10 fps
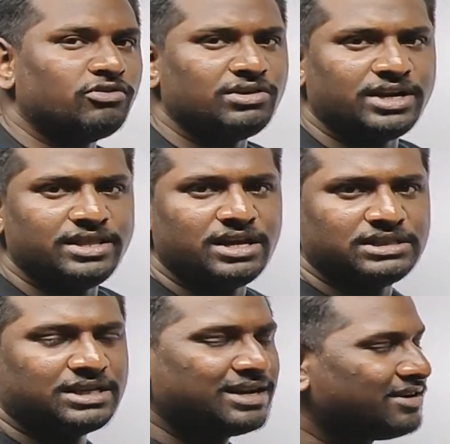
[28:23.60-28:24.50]
You will get the
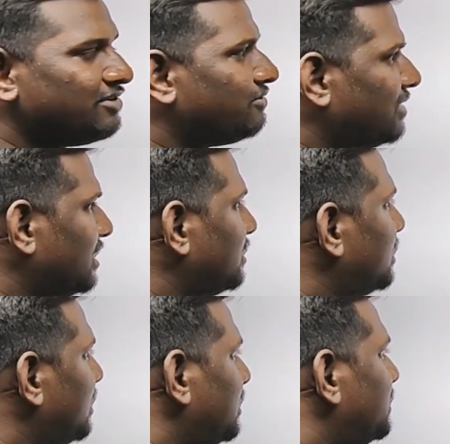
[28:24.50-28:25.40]
answer 1.
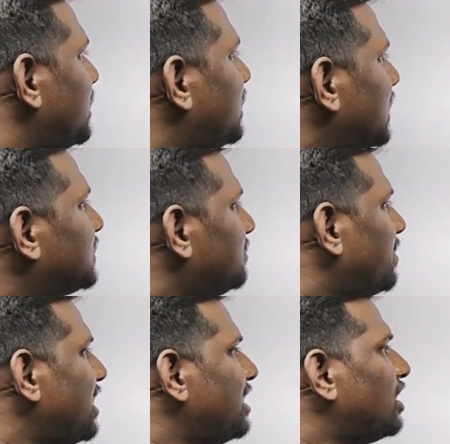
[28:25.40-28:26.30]

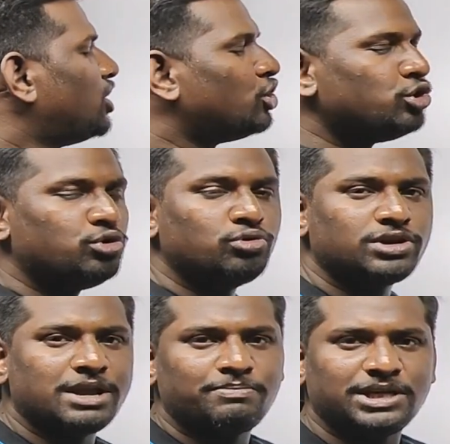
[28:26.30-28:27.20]
3kc by
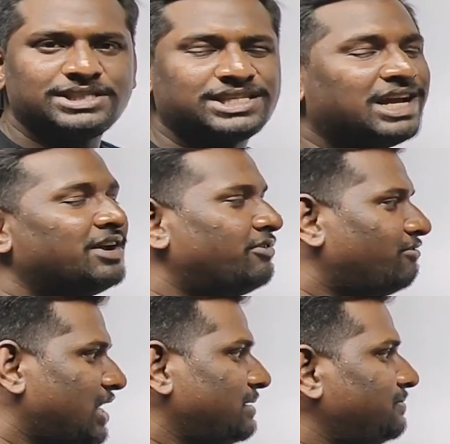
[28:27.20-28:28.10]
2k plus
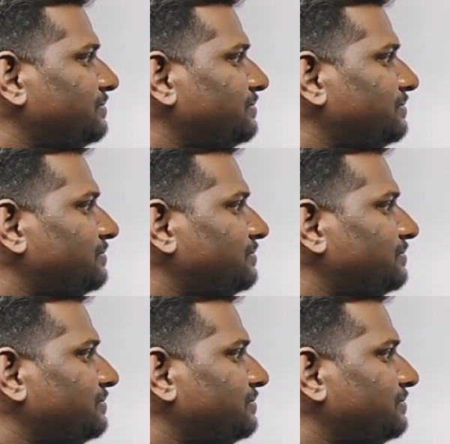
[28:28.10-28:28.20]
1.